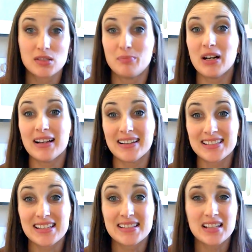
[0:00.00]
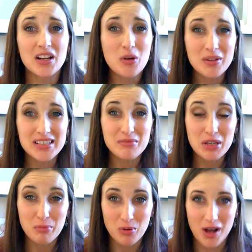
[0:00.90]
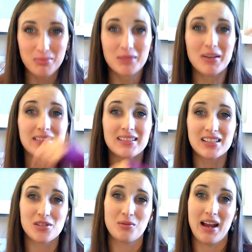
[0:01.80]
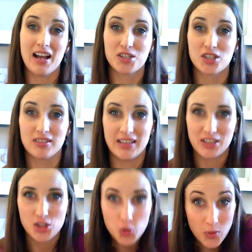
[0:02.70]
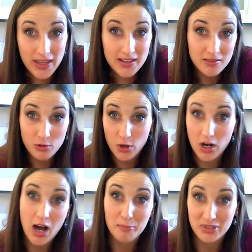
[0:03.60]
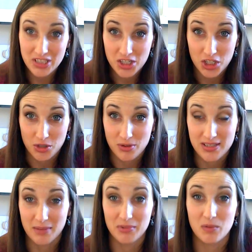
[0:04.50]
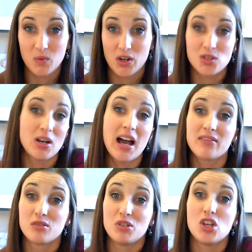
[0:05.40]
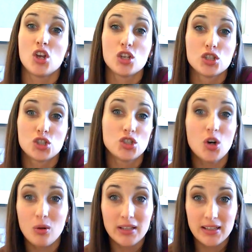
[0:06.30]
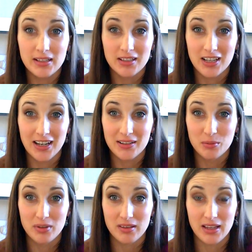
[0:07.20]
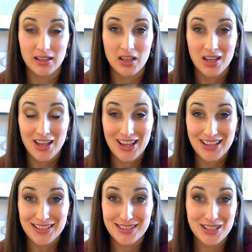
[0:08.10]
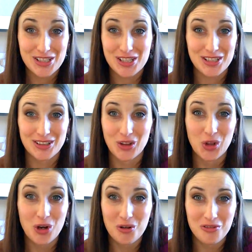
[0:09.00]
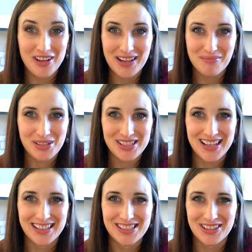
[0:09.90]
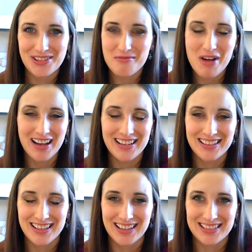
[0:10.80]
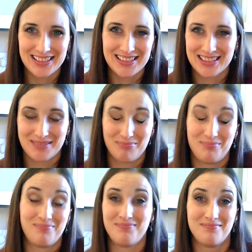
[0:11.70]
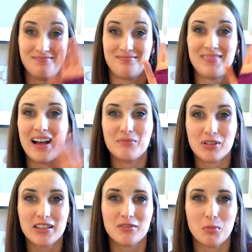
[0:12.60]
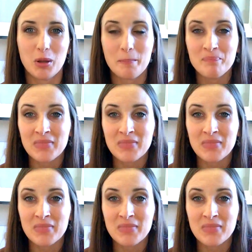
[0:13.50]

but it's not going to be a problem unless you're actually like training for a competition or something where you have to be so lean and cut with like such a low fat percentage on your body that it's unbelievable.